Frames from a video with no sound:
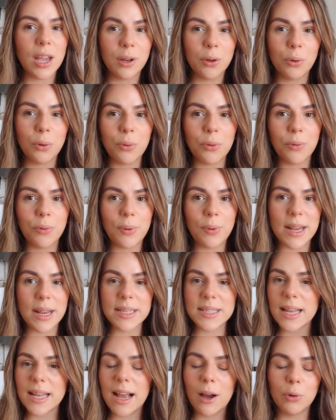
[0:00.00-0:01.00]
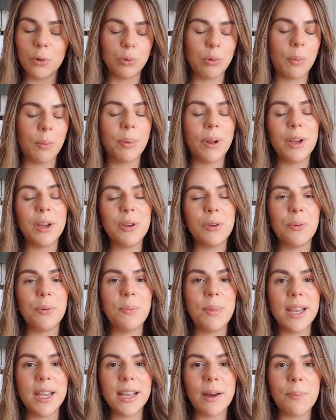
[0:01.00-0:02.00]
all the rest, how to apply your
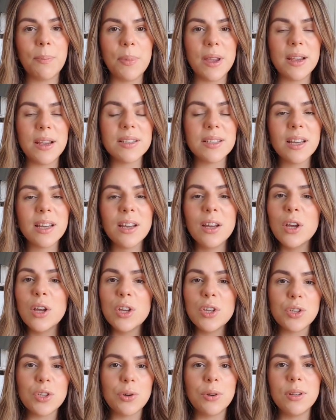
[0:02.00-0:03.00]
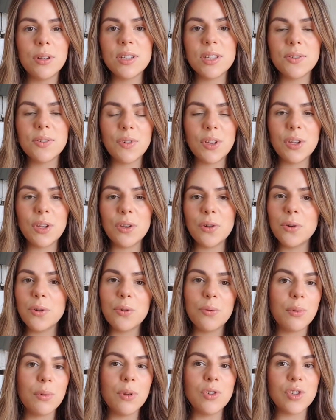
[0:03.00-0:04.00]
makeup base. So in this video you
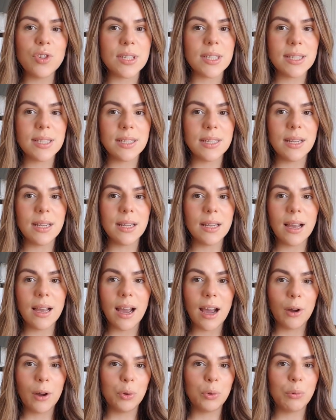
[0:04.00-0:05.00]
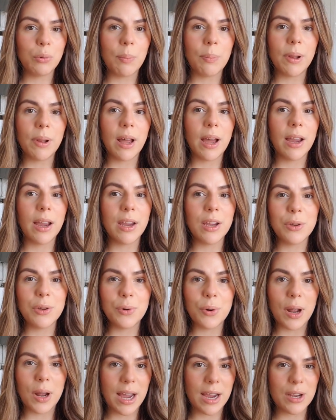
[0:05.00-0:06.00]
will just see how to apply your
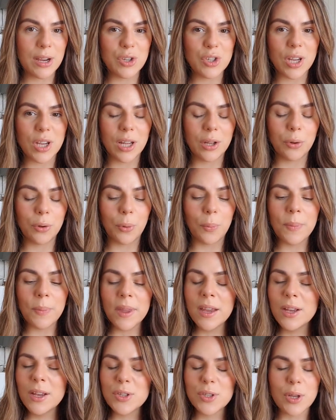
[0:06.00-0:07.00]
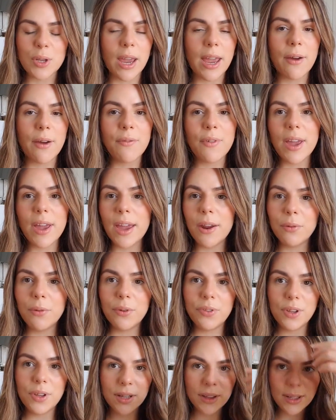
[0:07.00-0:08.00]
eyeshadow. So I have
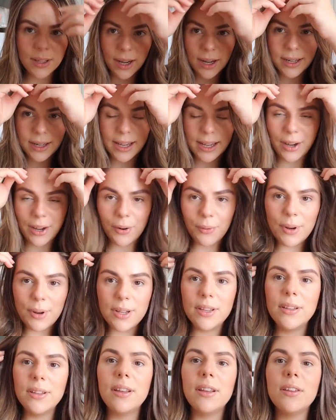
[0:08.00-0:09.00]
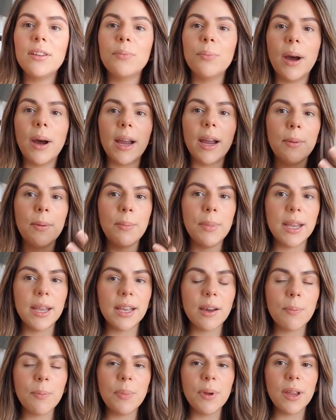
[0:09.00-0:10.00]
everything done. I already did my
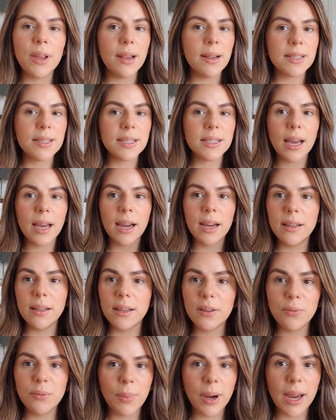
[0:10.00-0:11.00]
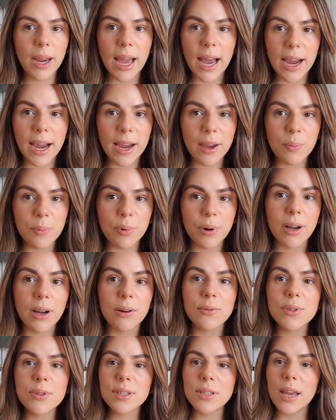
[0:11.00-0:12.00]
makeup base, I did my
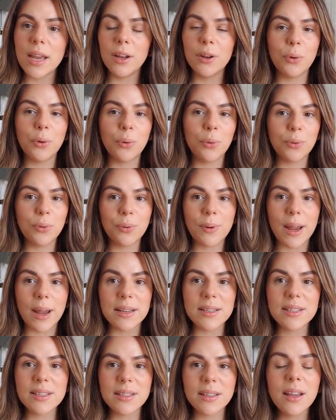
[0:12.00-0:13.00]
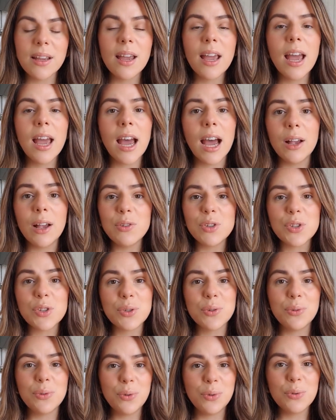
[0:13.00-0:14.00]
eyebrows and all the rest. I'm just
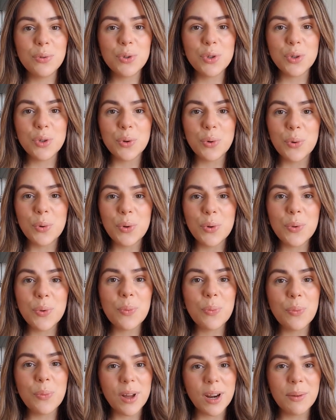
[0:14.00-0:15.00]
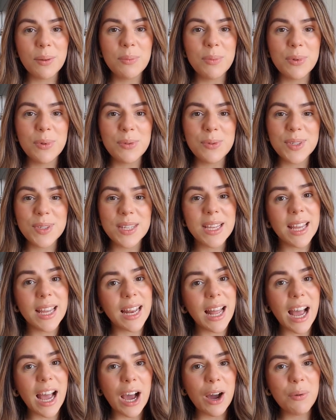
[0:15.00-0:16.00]
going to show you what I'm using and
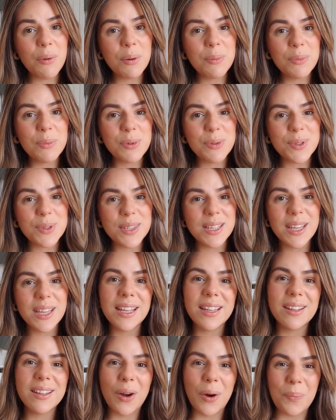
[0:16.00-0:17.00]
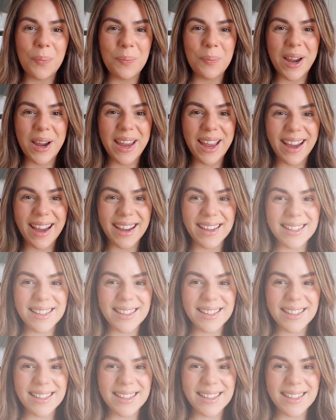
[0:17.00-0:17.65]
how I'm using it on my eyes.